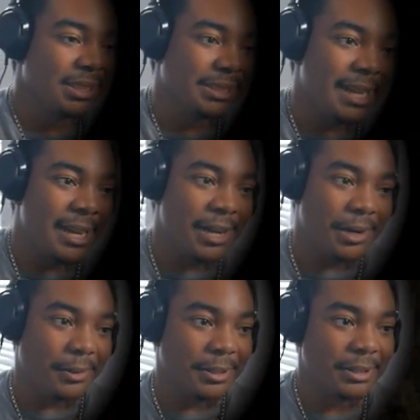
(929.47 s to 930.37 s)

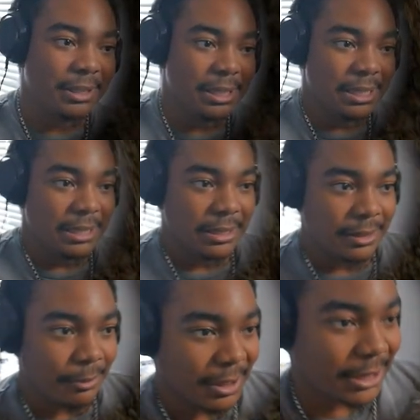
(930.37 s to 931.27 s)
Now.
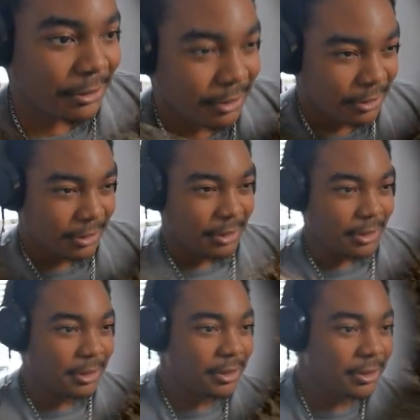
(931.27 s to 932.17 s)
What the
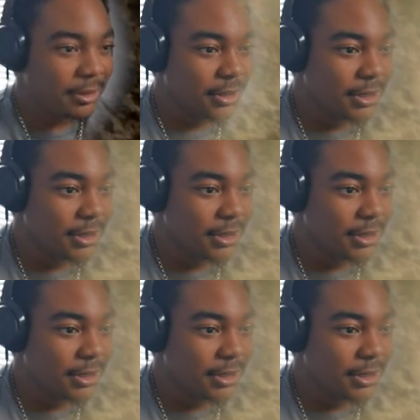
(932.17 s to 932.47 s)
oh.